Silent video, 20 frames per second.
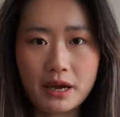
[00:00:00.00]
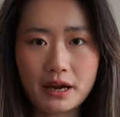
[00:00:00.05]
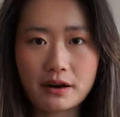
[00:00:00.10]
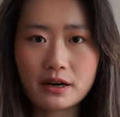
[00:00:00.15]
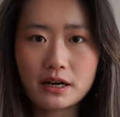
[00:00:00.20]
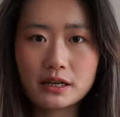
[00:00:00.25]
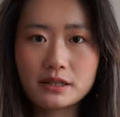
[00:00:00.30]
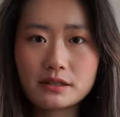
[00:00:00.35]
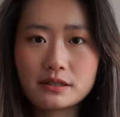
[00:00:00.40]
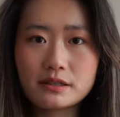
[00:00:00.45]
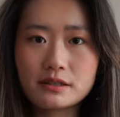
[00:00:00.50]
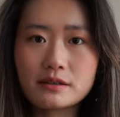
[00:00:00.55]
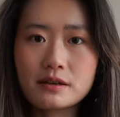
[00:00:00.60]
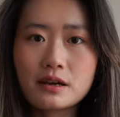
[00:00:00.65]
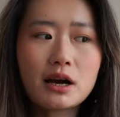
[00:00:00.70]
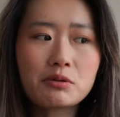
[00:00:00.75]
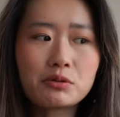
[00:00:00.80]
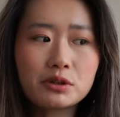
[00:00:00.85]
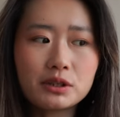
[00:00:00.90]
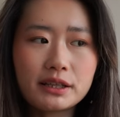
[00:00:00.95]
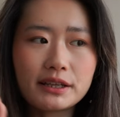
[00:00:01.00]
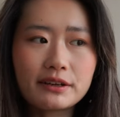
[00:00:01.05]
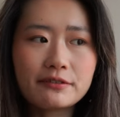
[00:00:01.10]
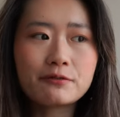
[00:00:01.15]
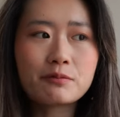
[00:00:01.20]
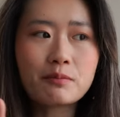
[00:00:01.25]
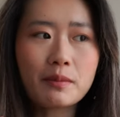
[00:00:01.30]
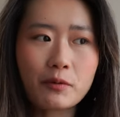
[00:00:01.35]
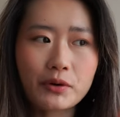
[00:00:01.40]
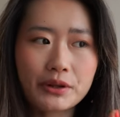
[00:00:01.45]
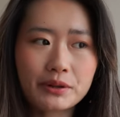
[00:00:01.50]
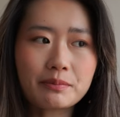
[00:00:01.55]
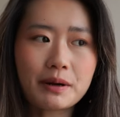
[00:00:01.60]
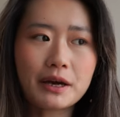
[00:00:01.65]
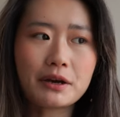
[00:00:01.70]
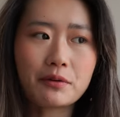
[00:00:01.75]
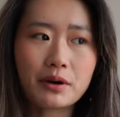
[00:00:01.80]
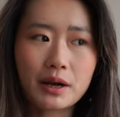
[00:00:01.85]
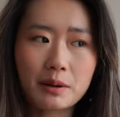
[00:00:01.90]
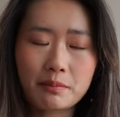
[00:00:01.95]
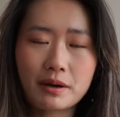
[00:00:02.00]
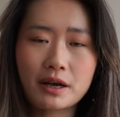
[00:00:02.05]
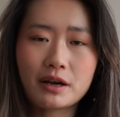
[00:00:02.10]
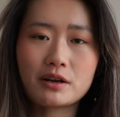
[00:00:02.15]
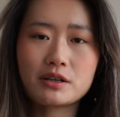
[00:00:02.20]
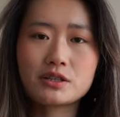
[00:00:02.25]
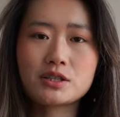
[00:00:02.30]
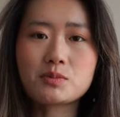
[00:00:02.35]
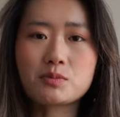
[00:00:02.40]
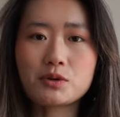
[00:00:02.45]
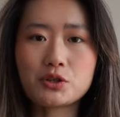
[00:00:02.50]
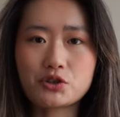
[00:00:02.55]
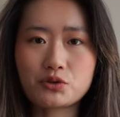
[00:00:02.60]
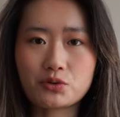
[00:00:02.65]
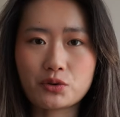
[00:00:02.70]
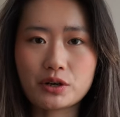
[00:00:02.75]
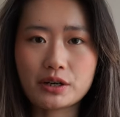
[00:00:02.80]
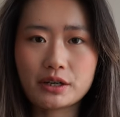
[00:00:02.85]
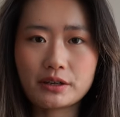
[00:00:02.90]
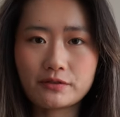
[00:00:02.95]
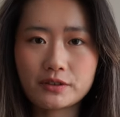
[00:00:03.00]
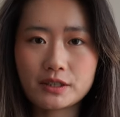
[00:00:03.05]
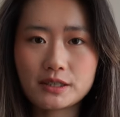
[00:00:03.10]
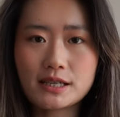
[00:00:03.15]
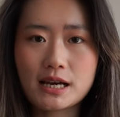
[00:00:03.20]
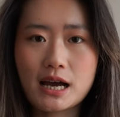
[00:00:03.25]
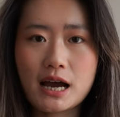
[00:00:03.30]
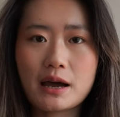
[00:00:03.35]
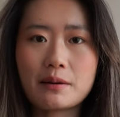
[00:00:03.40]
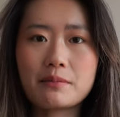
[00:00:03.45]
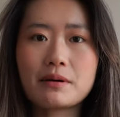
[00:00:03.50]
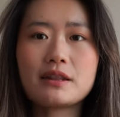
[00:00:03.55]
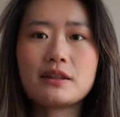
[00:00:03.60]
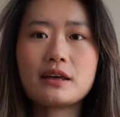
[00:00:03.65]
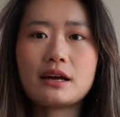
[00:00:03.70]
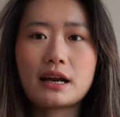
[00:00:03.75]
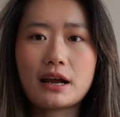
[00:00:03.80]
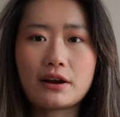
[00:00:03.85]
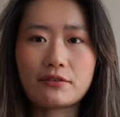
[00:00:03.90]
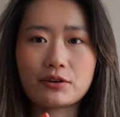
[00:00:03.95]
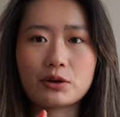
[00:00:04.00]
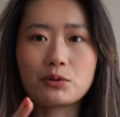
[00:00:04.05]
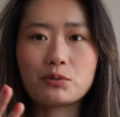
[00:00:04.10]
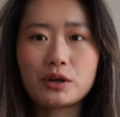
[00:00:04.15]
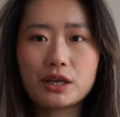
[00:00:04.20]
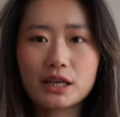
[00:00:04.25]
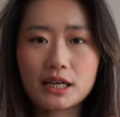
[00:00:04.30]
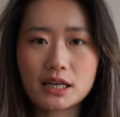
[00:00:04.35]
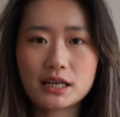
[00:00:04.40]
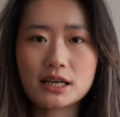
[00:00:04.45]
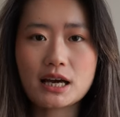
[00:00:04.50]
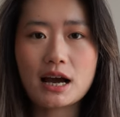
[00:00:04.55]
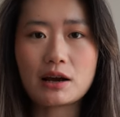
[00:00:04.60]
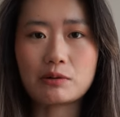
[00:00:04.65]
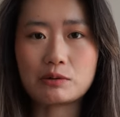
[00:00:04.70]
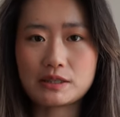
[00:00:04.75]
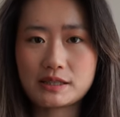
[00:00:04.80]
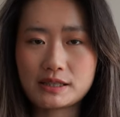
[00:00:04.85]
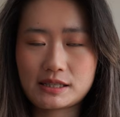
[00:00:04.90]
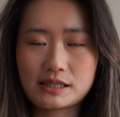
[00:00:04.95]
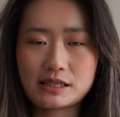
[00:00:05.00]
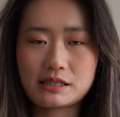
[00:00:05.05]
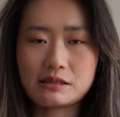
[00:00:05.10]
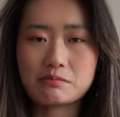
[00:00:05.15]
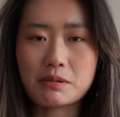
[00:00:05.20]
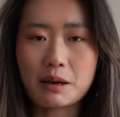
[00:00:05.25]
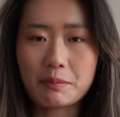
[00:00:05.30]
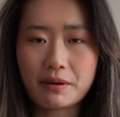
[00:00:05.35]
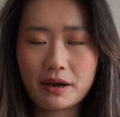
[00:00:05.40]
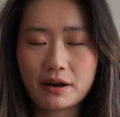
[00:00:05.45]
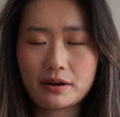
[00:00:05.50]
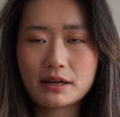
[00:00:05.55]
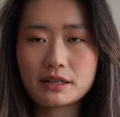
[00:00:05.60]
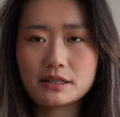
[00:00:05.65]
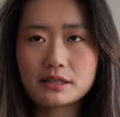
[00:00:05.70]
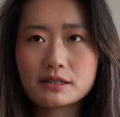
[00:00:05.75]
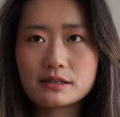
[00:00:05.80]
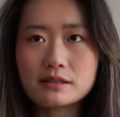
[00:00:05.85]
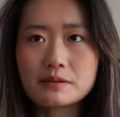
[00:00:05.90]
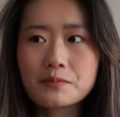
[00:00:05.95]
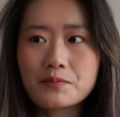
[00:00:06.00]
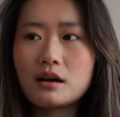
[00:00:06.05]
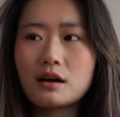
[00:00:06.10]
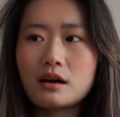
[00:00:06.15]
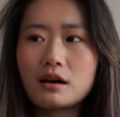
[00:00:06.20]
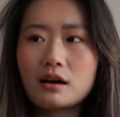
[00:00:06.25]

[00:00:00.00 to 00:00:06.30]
parents. I would live with my grandparents majority of the time, and then every weekend I would see my parents.